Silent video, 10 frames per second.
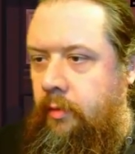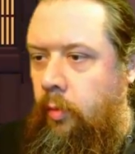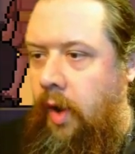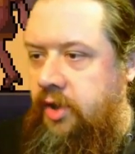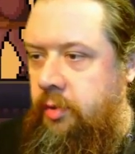
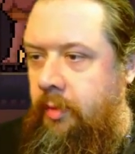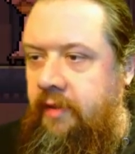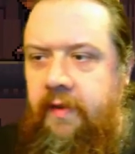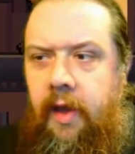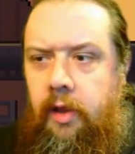watching
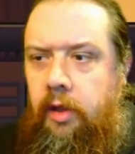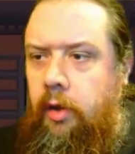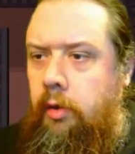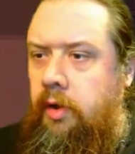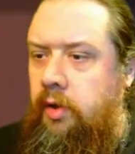me fail at
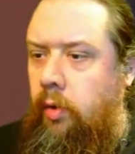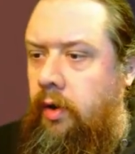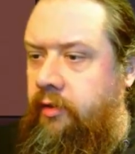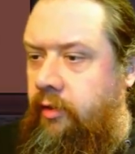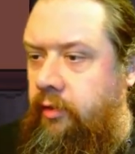coding
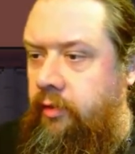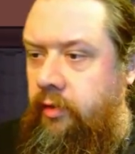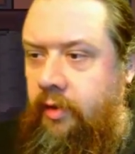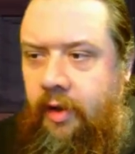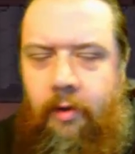doors
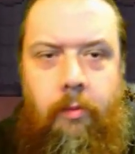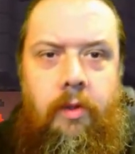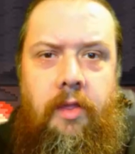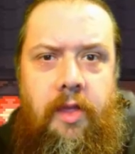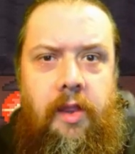is
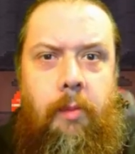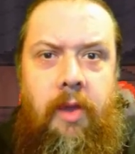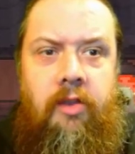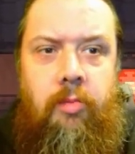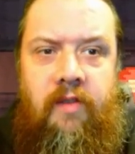a thing that
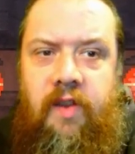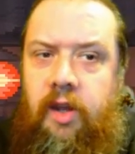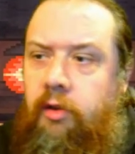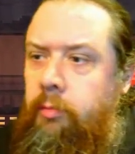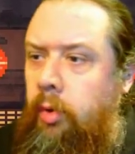makes my
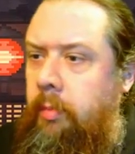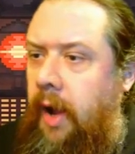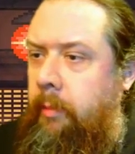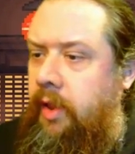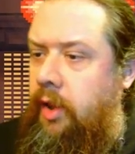videos more
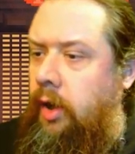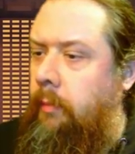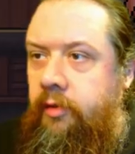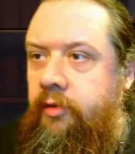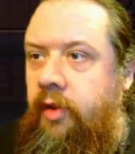popular.
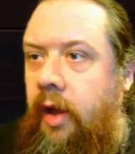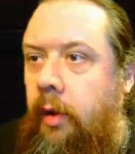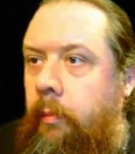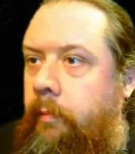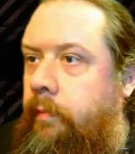So,